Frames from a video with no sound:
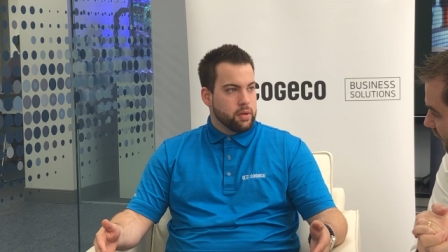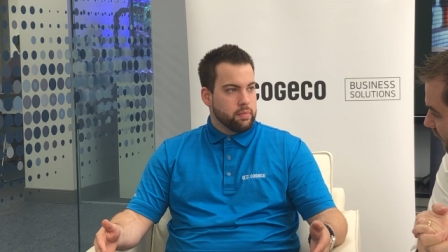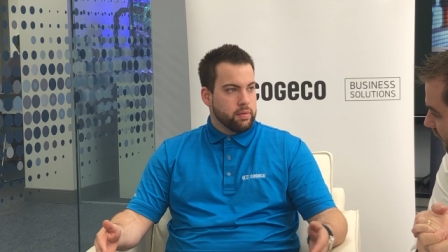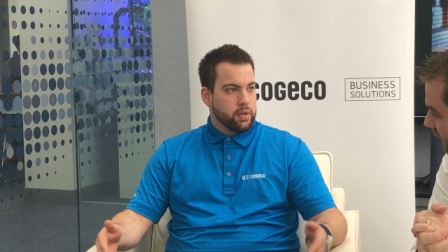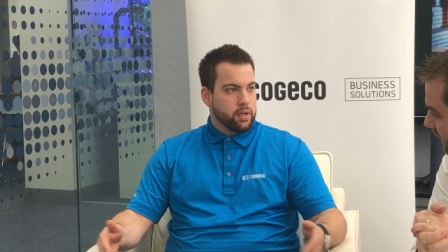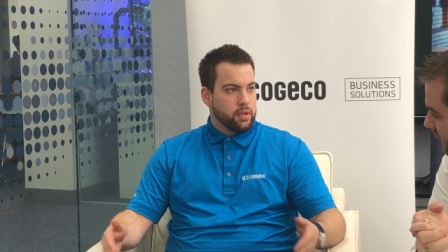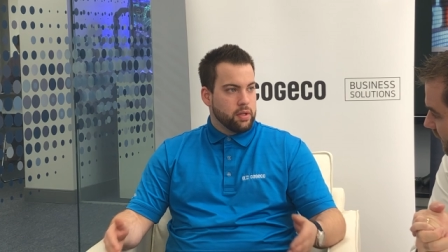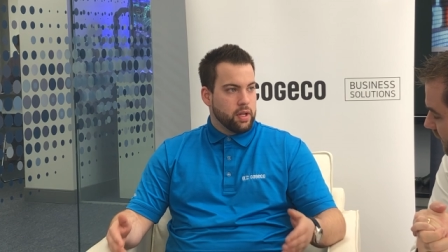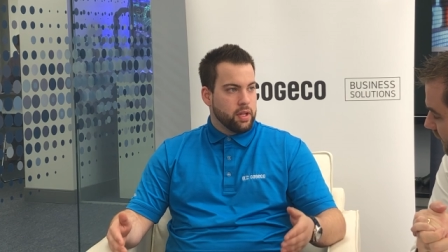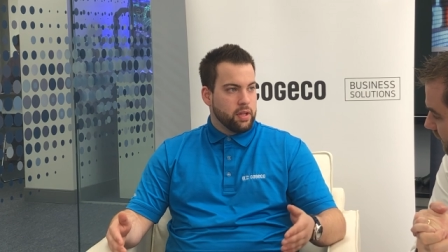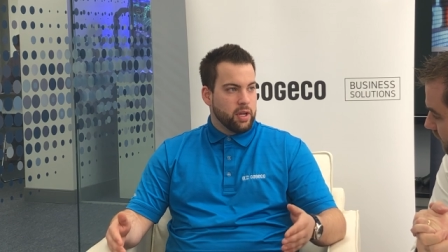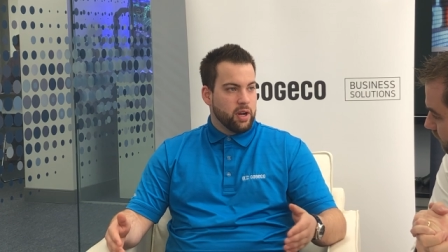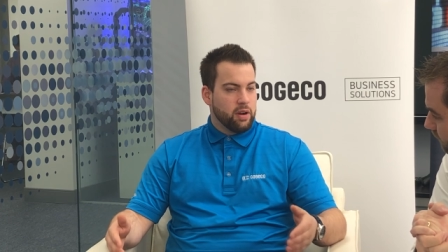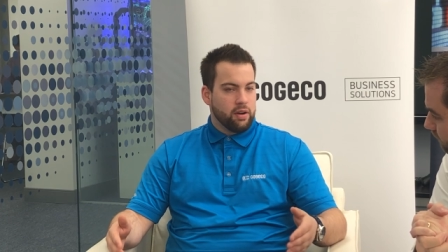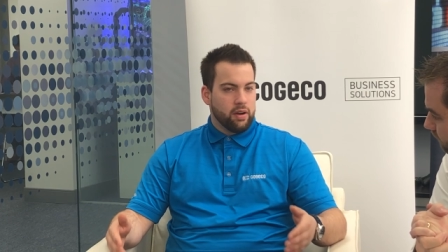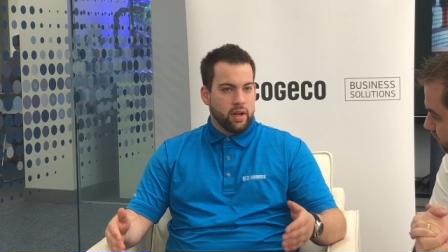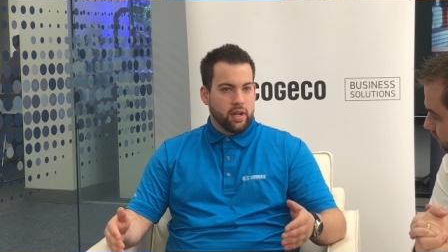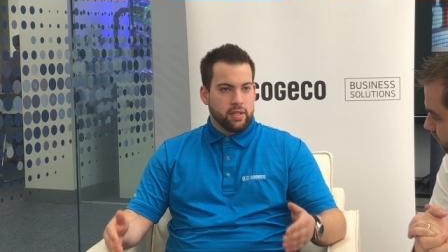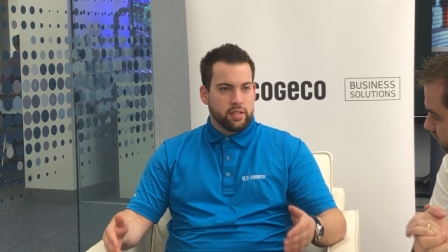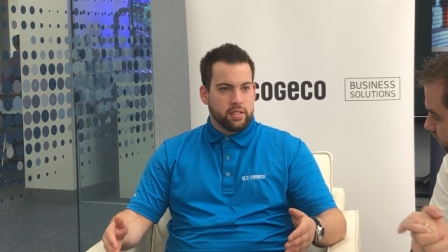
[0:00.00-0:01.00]
I mean, yeah. the
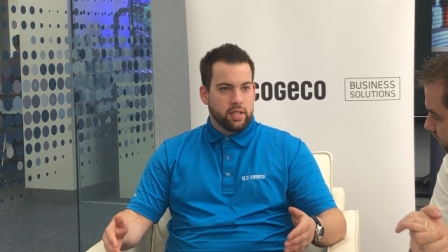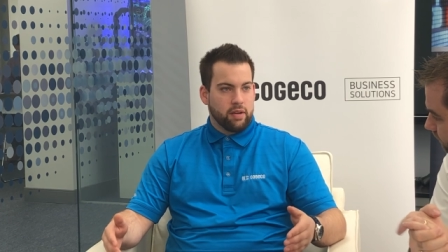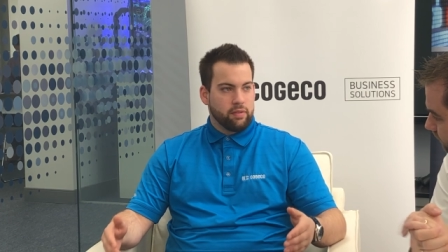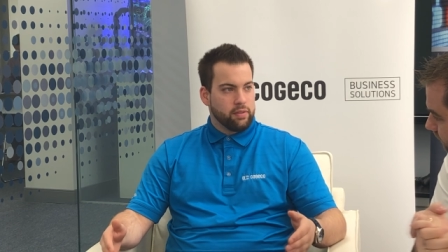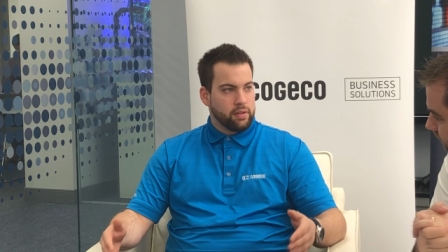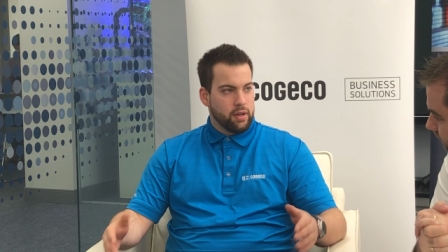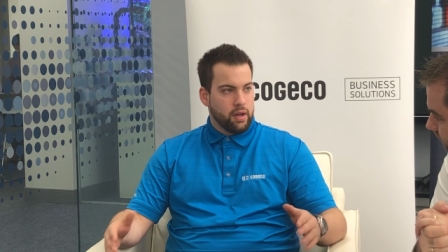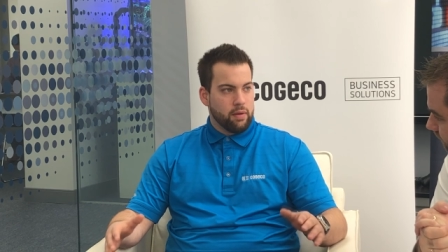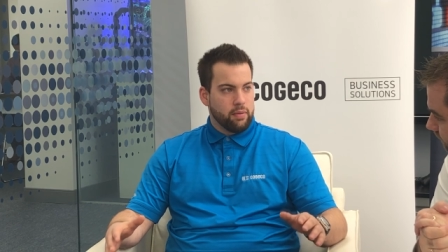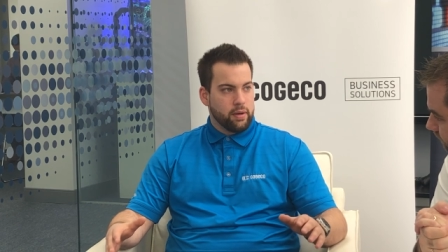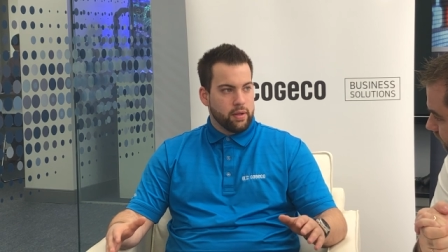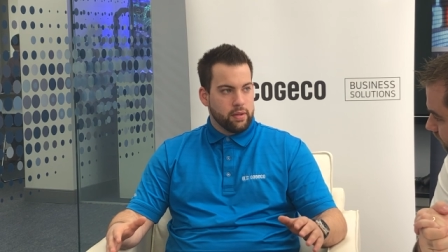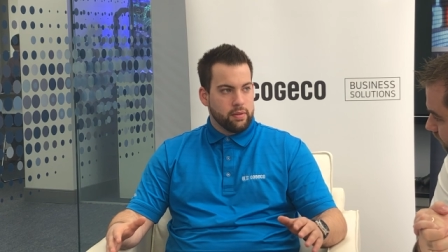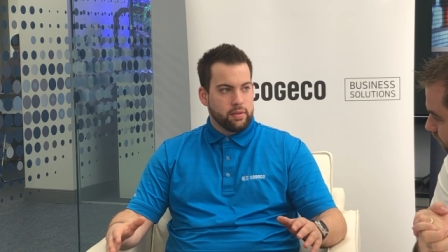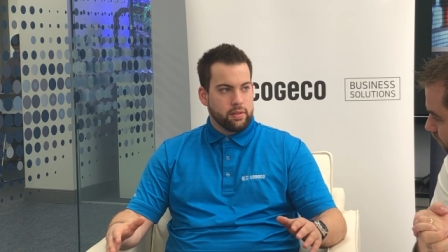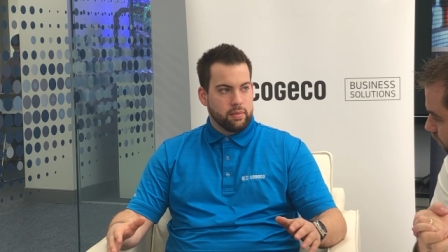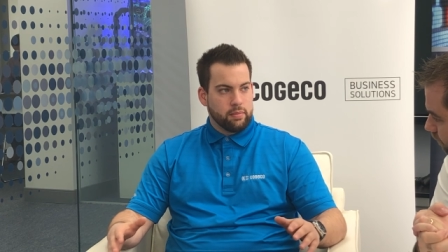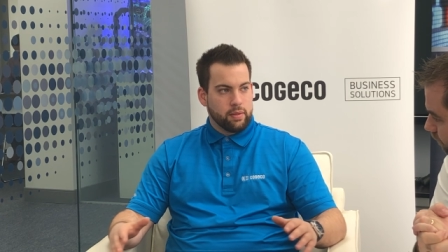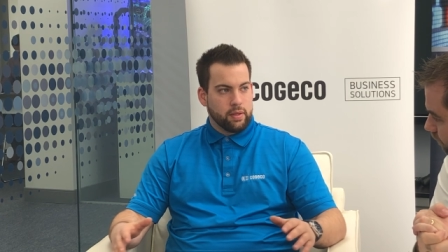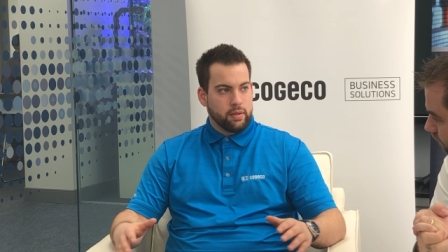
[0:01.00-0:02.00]
internet is definitely not what it
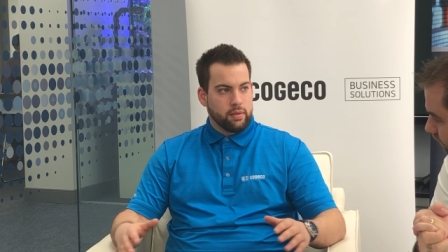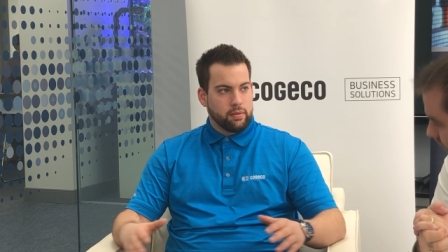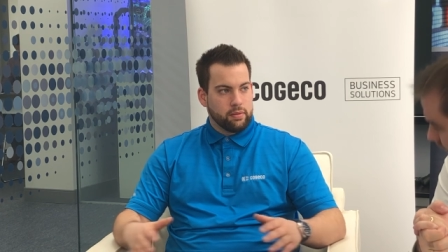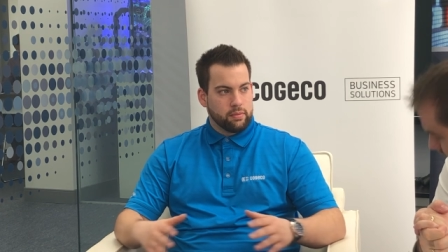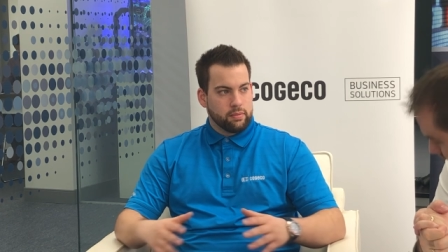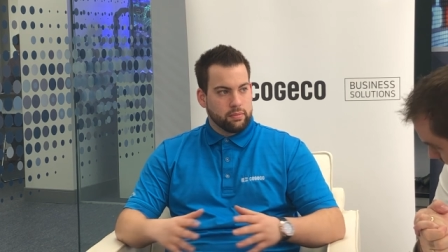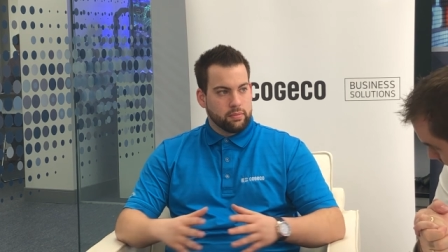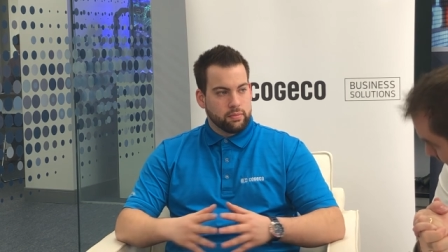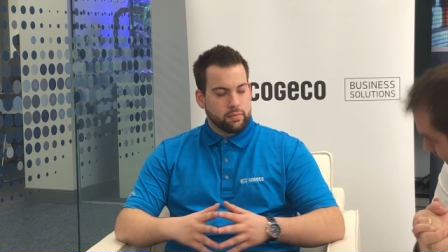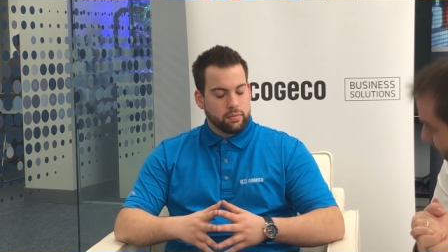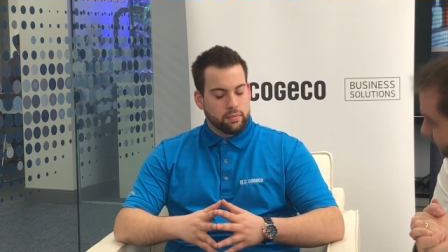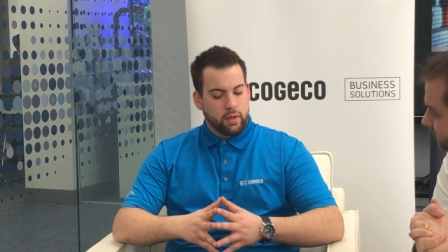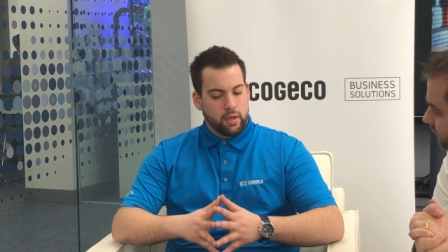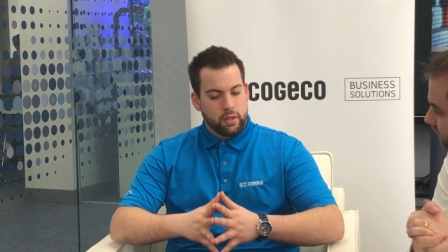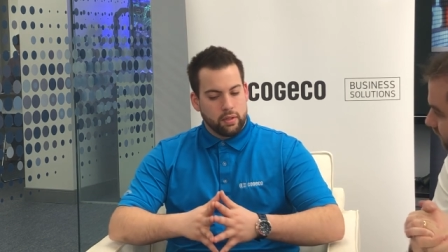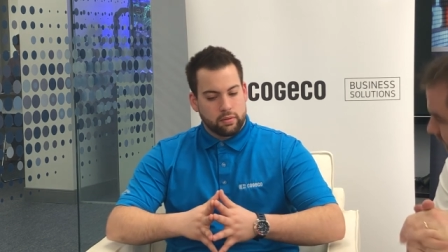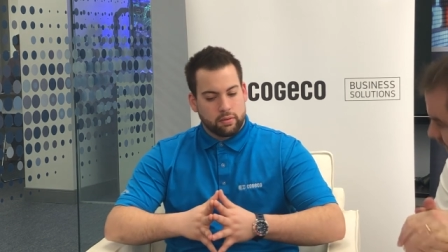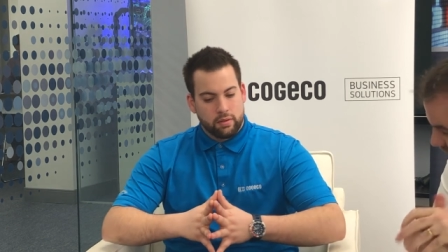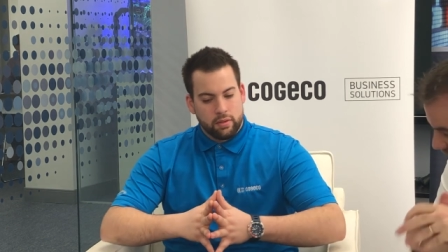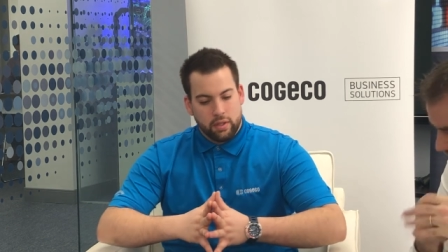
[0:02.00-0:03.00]
used to be.
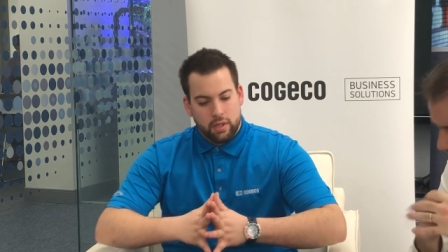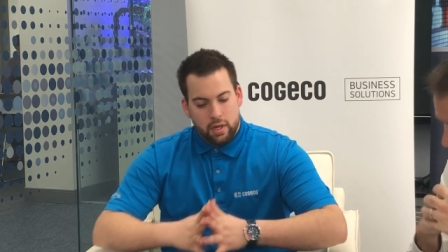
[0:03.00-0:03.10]
Right.